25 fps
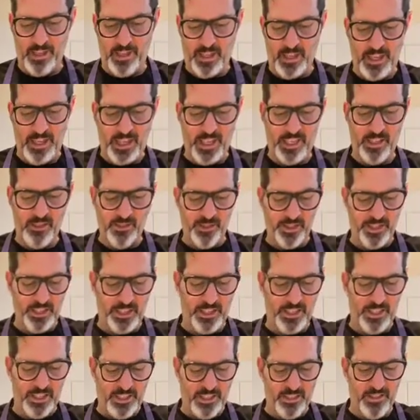I
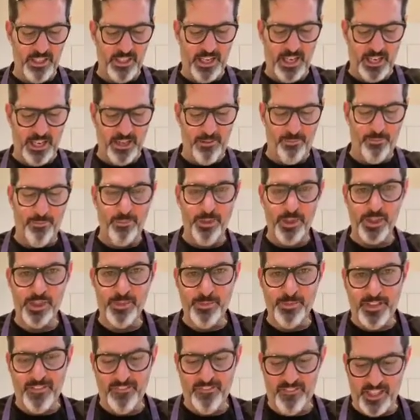usually push
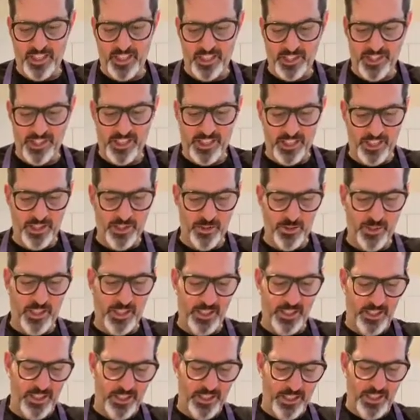my fingers into
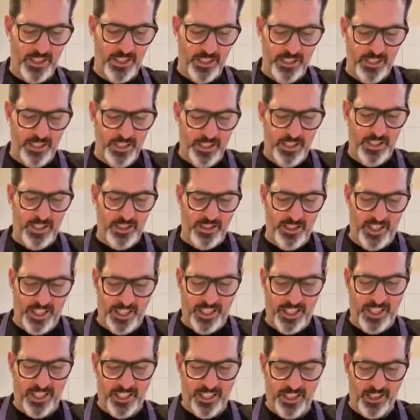it, try
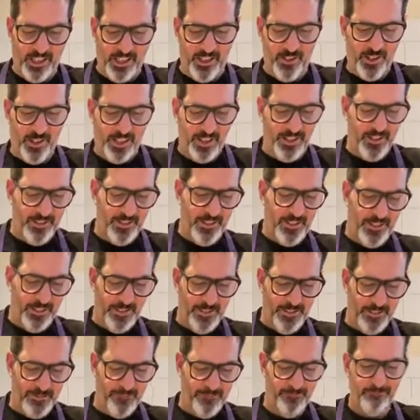and get it going.
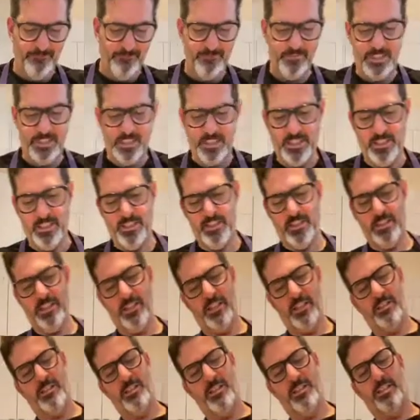Then
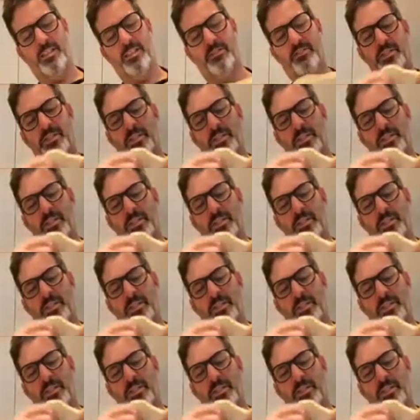you can lift it